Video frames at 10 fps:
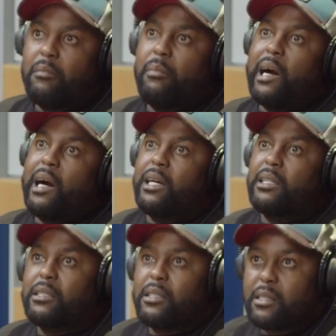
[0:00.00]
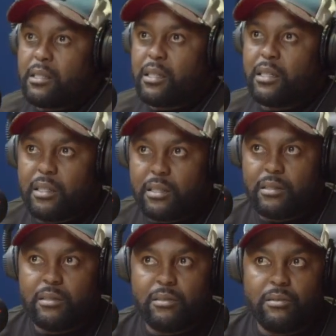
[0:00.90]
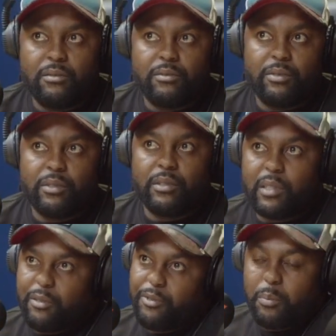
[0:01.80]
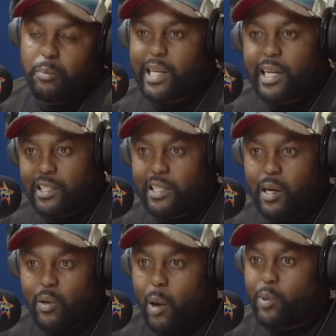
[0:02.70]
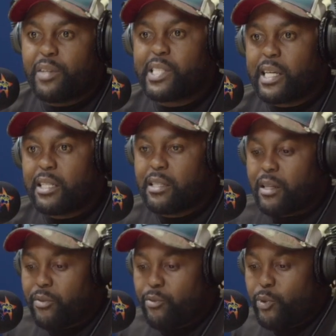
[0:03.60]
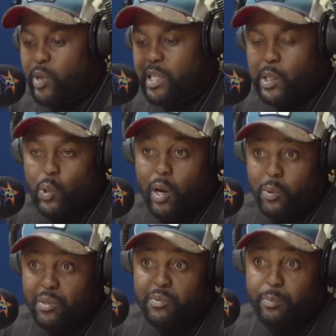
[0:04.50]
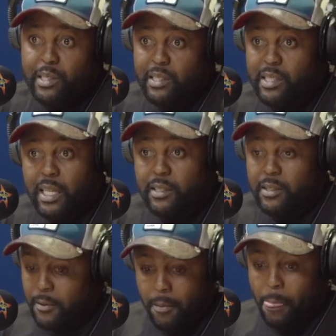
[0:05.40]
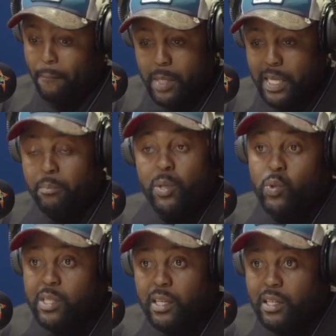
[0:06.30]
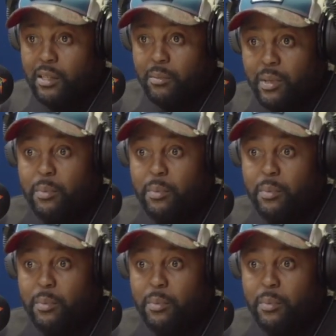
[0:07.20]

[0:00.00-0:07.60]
my heart is in uh, film production now i would have mm-hmm. said a few years ago i would have been said in music, in mm-hmm.